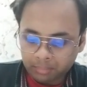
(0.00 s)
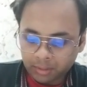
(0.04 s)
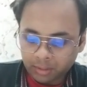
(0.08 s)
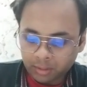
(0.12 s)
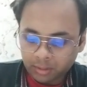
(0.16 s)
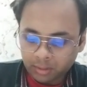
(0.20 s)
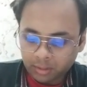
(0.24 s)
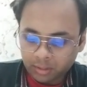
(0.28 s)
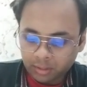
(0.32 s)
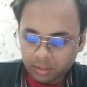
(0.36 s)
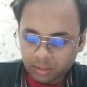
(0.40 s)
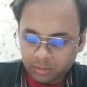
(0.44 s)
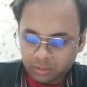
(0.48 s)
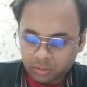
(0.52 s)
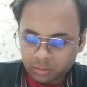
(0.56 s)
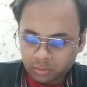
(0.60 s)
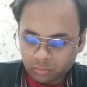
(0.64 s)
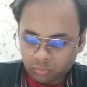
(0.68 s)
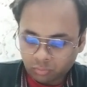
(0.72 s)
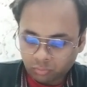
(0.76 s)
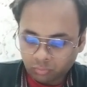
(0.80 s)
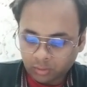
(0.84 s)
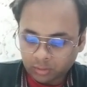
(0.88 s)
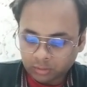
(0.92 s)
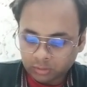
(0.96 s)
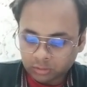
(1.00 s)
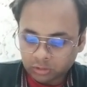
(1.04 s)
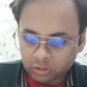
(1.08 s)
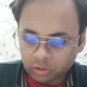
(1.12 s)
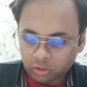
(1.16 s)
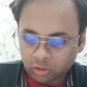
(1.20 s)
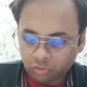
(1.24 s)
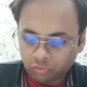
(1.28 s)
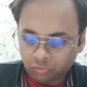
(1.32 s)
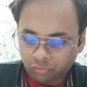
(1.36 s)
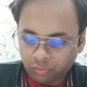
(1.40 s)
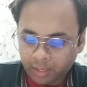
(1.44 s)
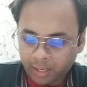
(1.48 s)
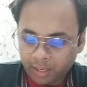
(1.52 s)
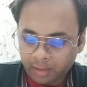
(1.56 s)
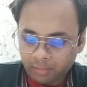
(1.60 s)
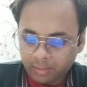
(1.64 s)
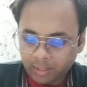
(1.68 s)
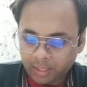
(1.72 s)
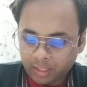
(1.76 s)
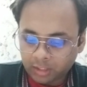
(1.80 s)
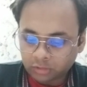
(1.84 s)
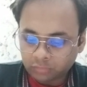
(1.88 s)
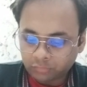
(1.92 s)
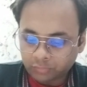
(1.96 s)
B is
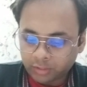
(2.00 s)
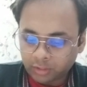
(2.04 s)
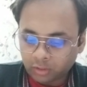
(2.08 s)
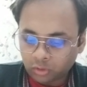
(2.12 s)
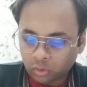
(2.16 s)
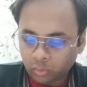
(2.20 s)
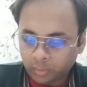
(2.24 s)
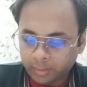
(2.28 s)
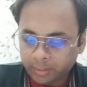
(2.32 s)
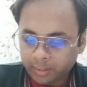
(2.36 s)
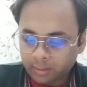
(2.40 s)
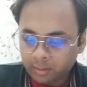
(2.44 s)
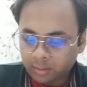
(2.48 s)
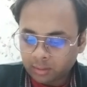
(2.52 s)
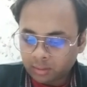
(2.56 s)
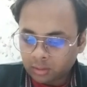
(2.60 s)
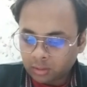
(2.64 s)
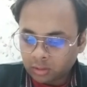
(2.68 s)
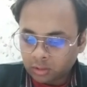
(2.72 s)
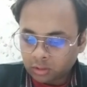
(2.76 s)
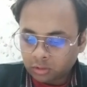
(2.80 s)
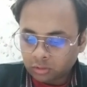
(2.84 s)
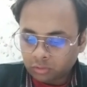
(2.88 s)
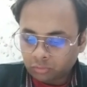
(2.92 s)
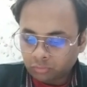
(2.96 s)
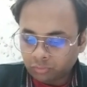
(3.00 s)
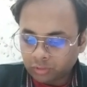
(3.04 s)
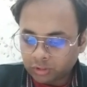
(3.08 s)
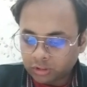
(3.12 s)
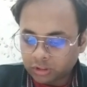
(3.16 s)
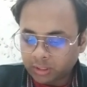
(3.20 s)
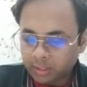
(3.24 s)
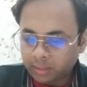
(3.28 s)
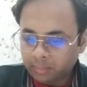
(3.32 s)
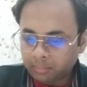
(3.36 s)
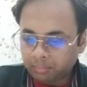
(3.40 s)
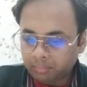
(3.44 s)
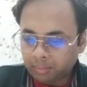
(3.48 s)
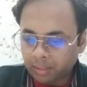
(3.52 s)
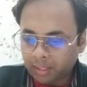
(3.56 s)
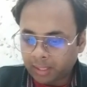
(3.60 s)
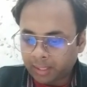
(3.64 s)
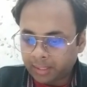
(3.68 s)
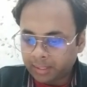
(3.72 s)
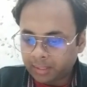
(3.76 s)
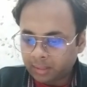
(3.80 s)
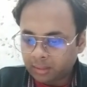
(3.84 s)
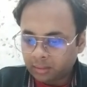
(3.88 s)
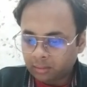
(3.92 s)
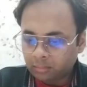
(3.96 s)
105 as we know it, which can
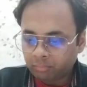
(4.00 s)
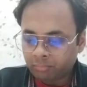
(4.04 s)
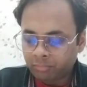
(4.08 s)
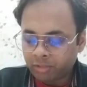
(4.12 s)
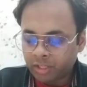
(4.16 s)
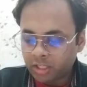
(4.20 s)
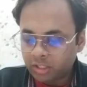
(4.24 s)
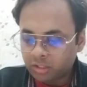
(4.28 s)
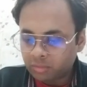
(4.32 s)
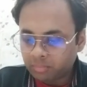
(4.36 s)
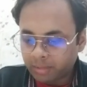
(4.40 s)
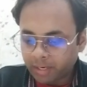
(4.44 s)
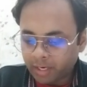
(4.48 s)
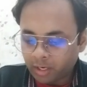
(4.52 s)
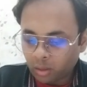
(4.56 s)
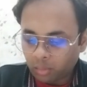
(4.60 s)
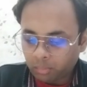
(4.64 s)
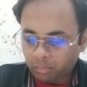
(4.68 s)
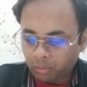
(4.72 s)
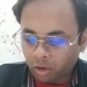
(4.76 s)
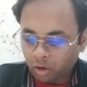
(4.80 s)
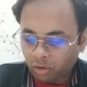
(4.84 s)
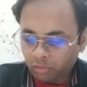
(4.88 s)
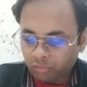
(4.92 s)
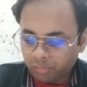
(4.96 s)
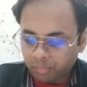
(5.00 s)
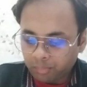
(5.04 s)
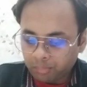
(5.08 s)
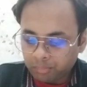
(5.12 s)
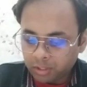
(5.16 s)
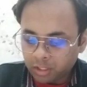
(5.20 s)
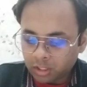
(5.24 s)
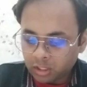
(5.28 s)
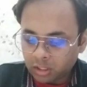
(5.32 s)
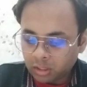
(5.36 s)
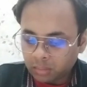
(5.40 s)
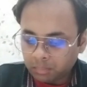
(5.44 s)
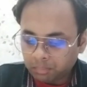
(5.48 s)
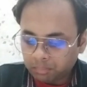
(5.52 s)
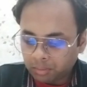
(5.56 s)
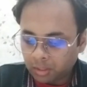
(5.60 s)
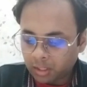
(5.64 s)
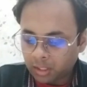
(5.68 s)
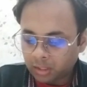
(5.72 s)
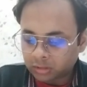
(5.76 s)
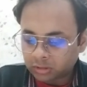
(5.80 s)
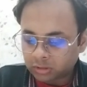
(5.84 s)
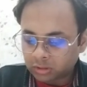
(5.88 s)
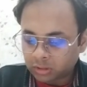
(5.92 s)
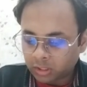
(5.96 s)
imply B is made up of P
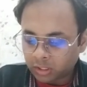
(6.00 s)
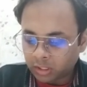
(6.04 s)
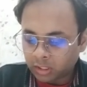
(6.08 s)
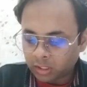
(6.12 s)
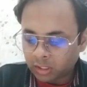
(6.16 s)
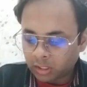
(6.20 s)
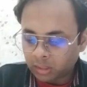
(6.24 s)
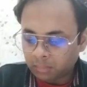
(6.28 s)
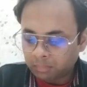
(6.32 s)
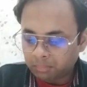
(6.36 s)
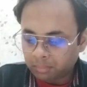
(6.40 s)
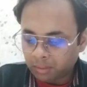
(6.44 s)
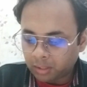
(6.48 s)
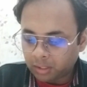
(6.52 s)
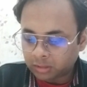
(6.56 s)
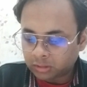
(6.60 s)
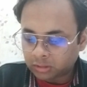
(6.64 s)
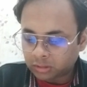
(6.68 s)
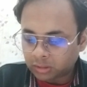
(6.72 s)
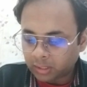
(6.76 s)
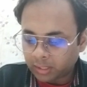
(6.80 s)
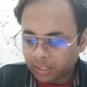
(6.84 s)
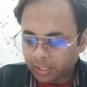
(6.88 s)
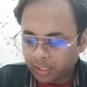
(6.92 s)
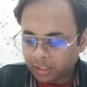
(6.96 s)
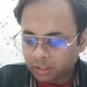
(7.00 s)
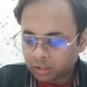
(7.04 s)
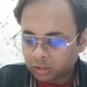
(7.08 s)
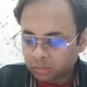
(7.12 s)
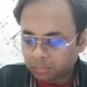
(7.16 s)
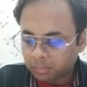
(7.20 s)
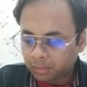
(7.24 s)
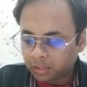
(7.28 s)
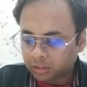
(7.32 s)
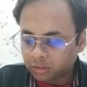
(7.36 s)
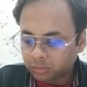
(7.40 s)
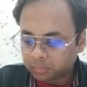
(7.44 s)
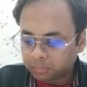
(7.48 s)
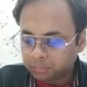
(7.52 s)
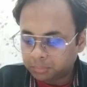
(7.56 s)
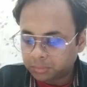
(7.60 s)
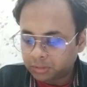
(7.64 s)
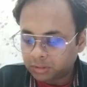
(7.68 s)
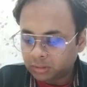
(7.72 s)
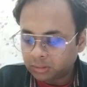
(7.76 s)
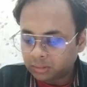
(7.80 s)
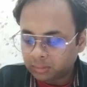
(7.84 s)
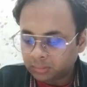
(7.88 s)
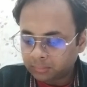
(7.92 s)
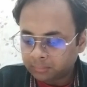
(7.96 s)
plus A plus X plus
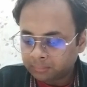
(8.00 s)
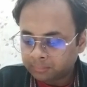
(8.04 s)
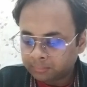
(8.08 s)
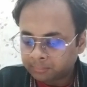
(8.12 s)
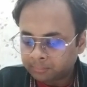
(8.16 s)
B.